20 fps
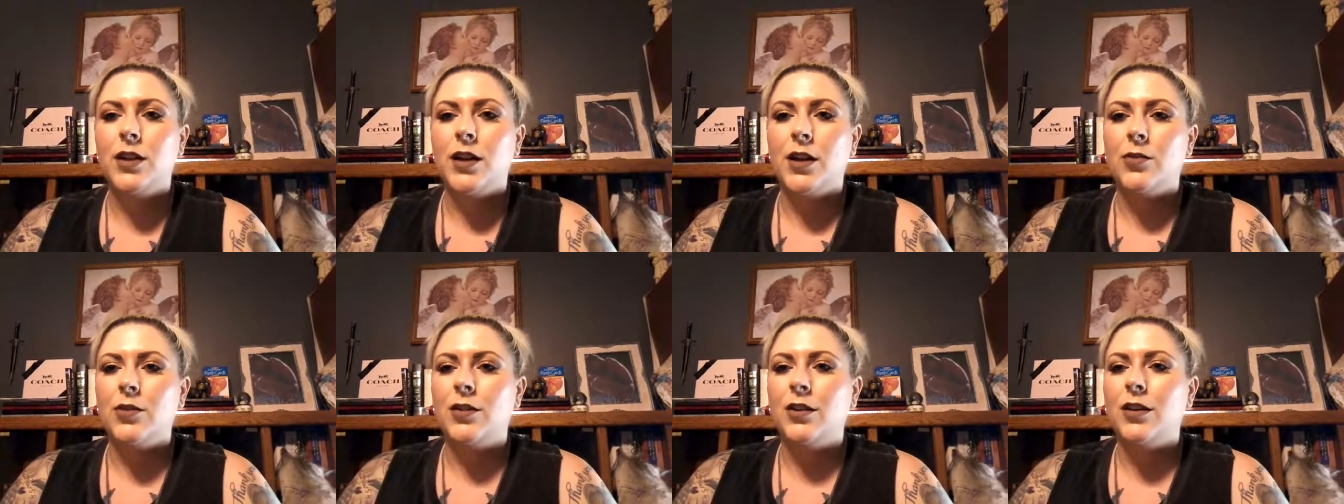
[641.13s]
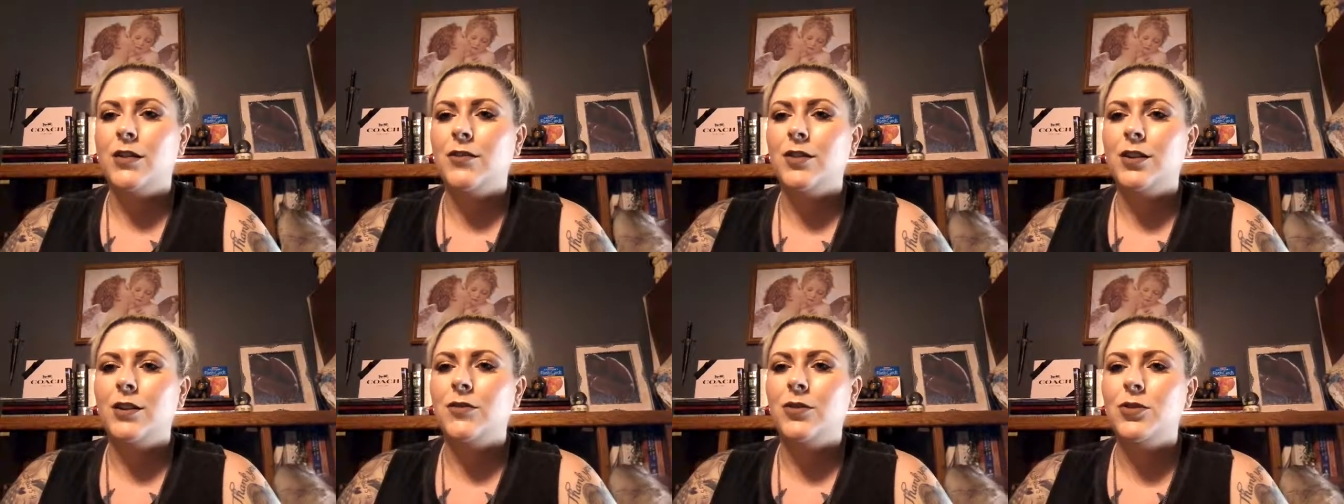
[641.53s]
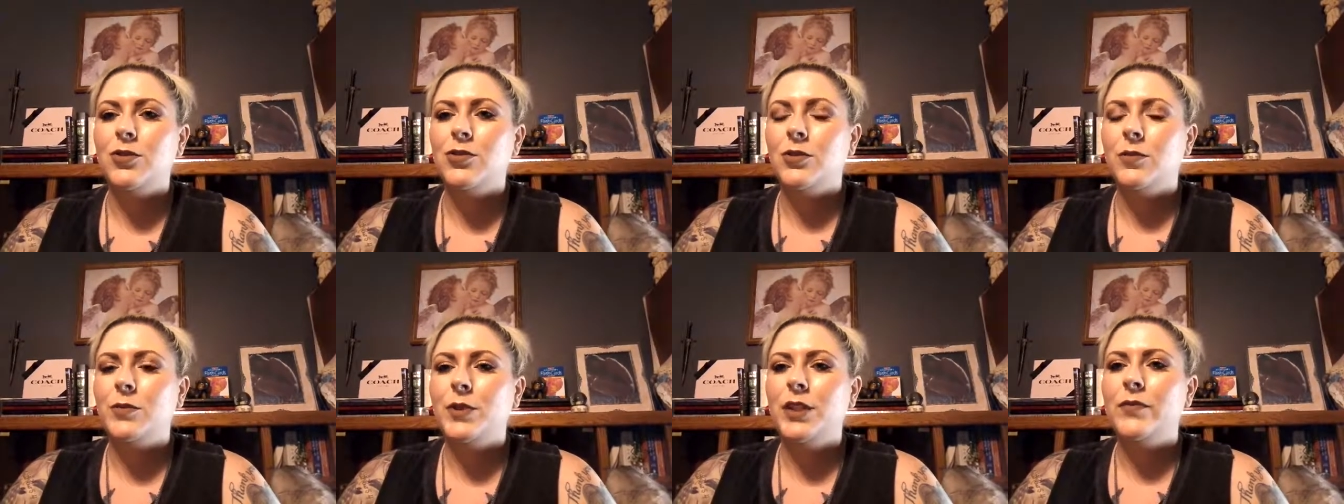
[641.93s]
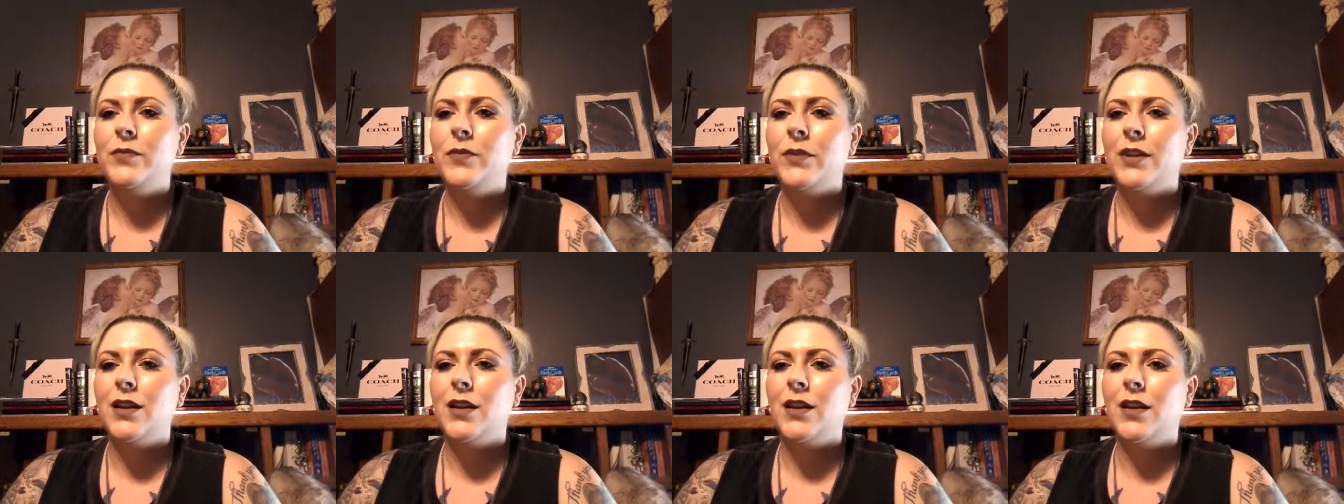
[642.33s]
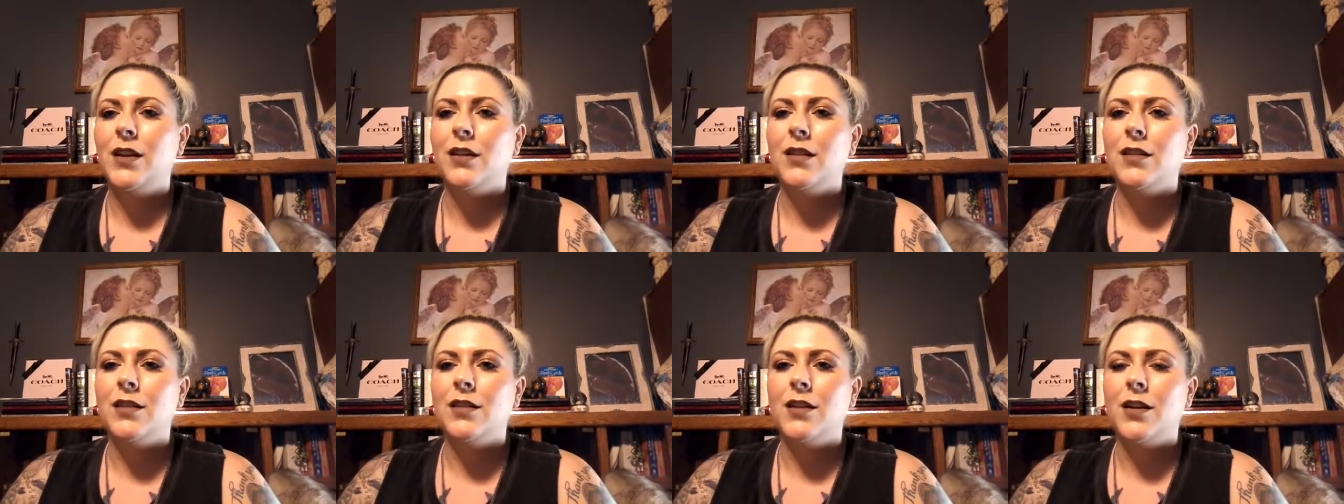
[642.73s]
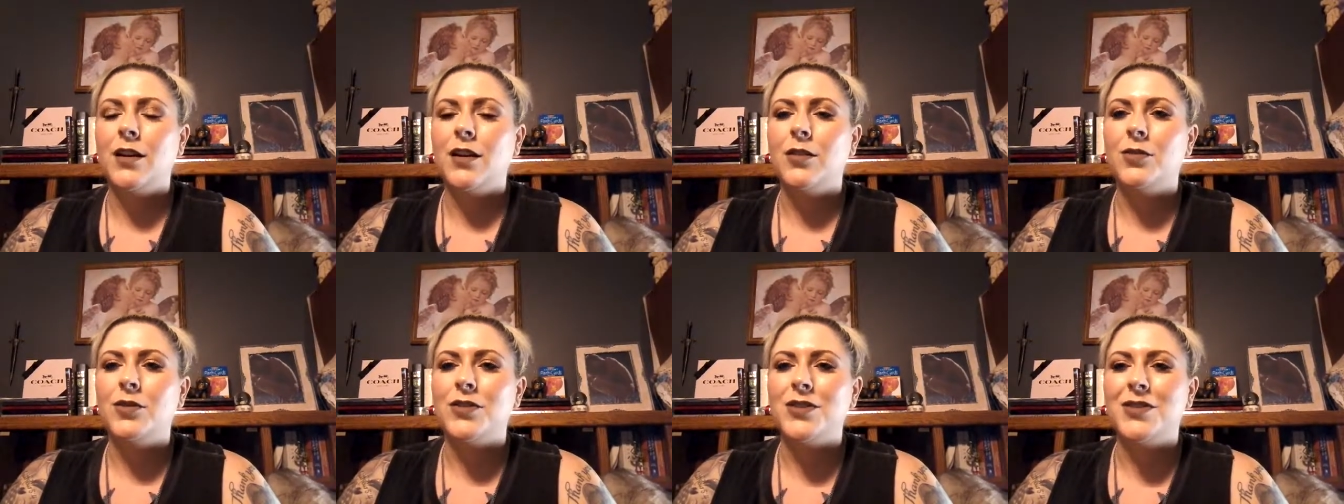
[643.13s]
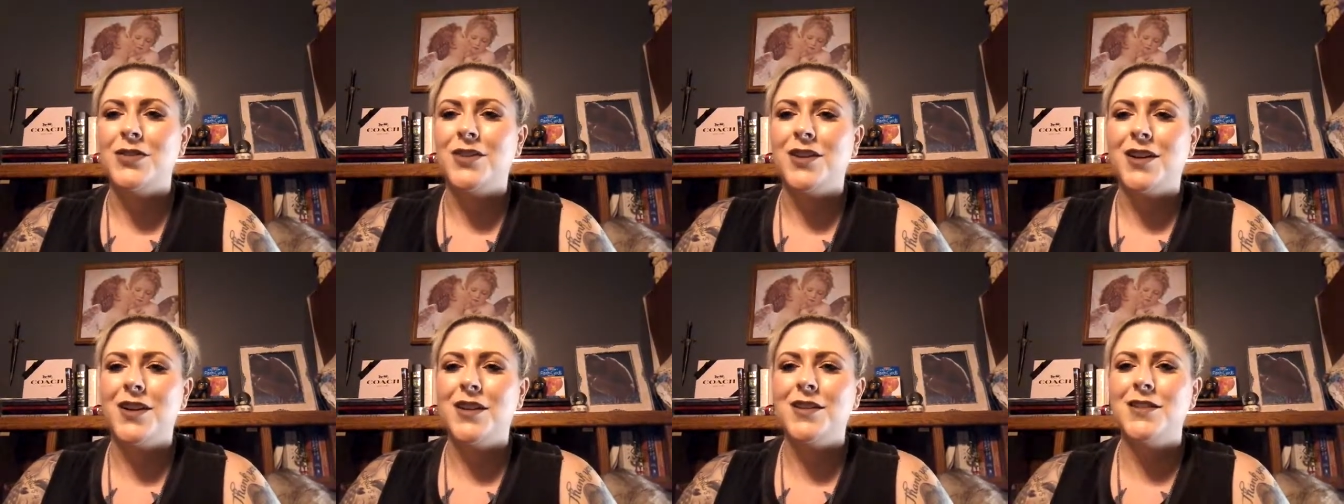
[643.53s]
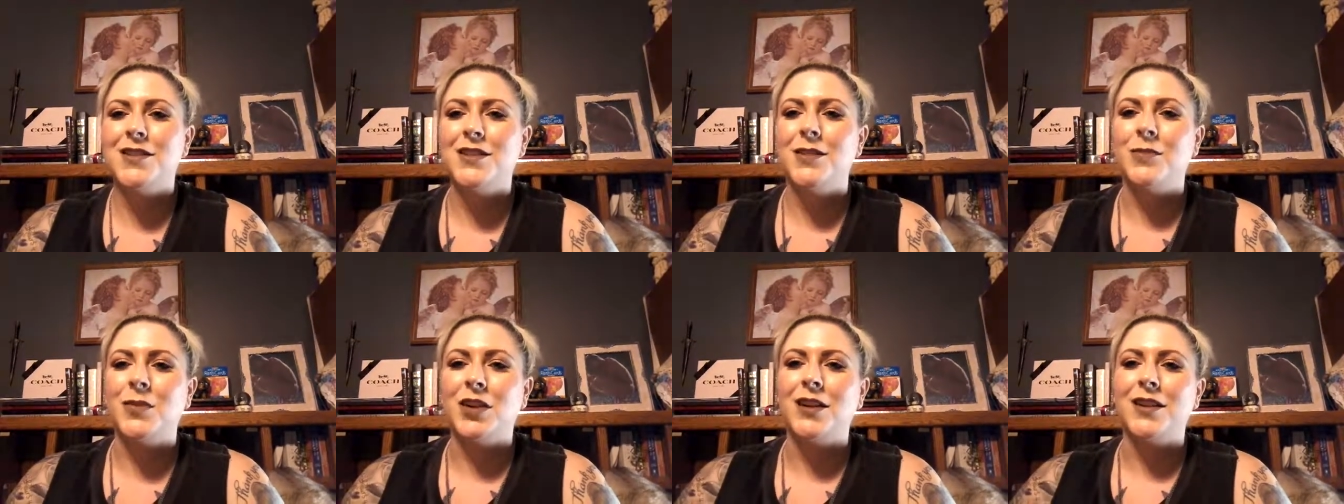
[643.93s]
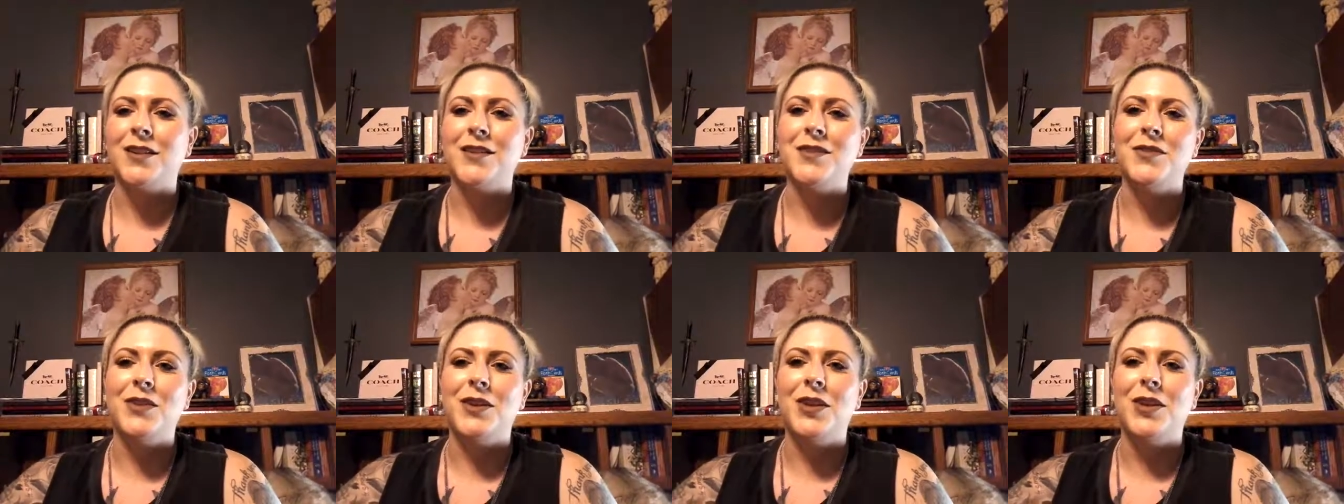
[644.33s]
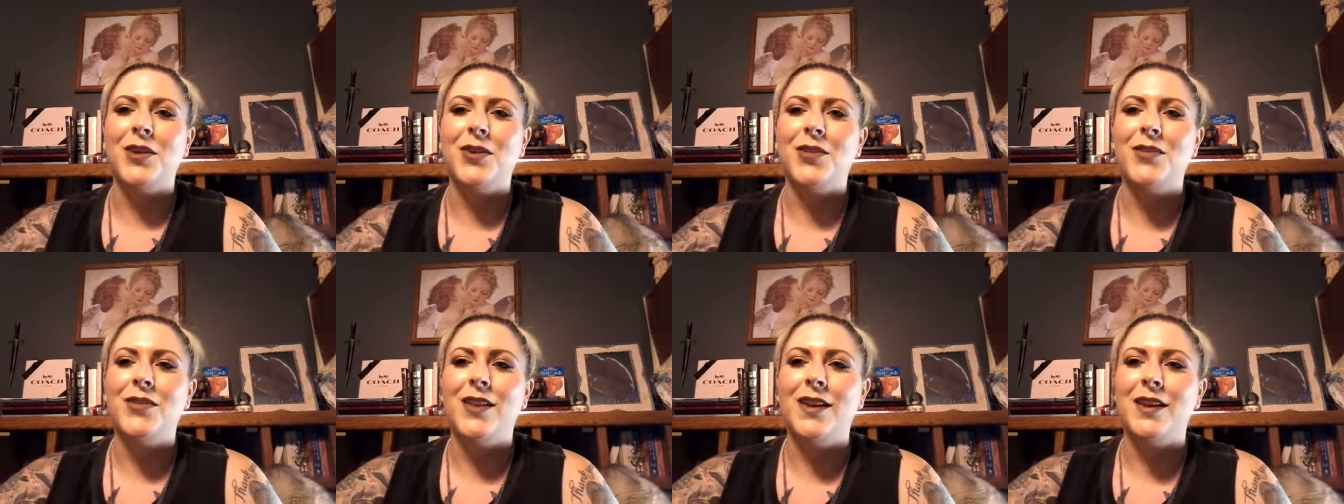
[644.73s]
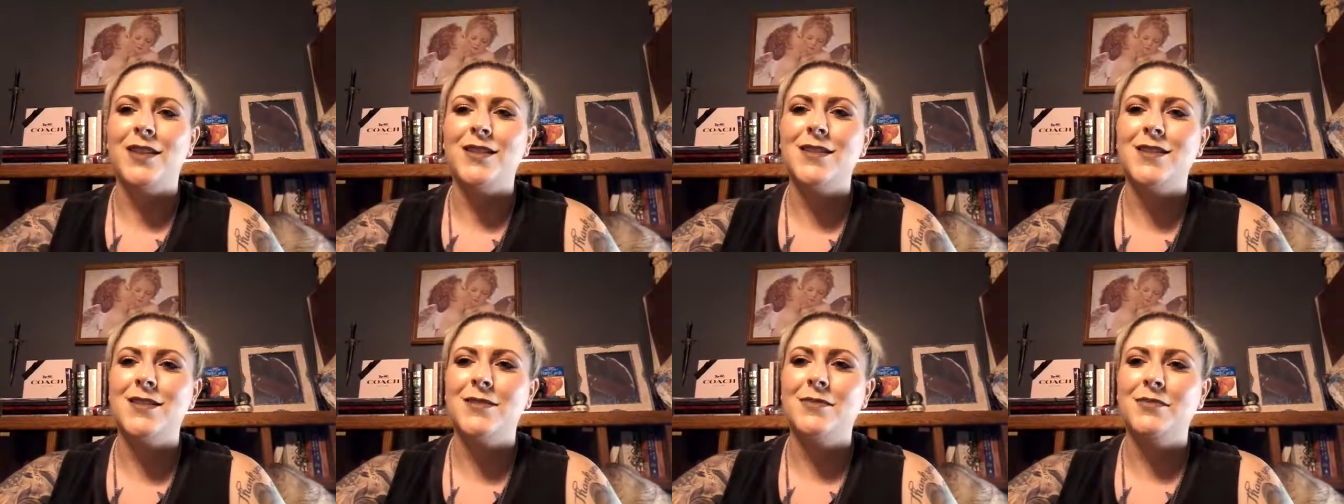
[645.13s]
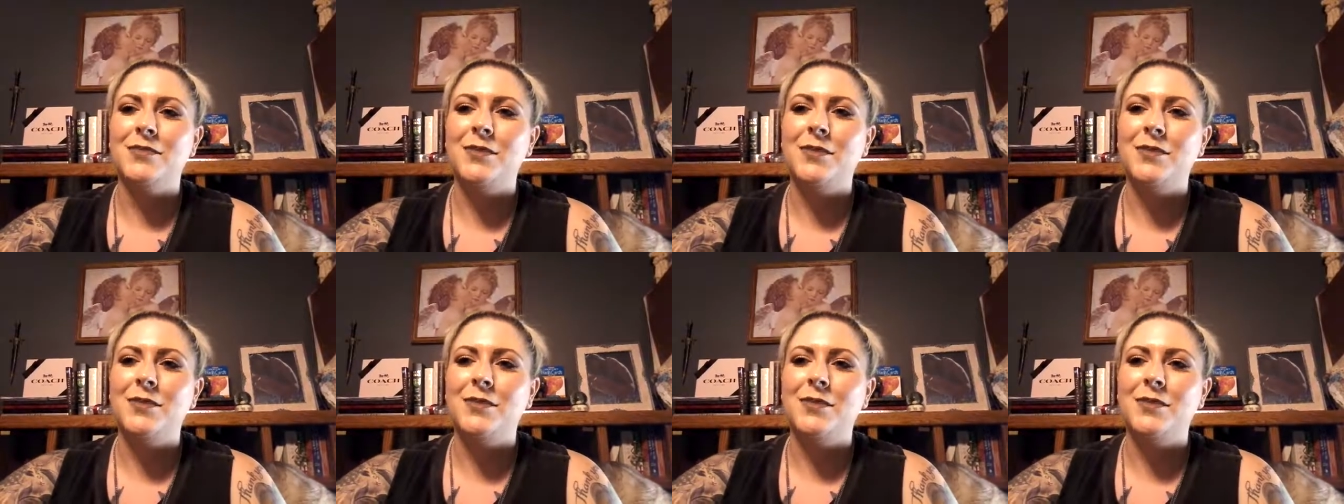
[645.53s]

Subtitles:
I would love it if you join me, and I will see you guys in my next video. Thanks.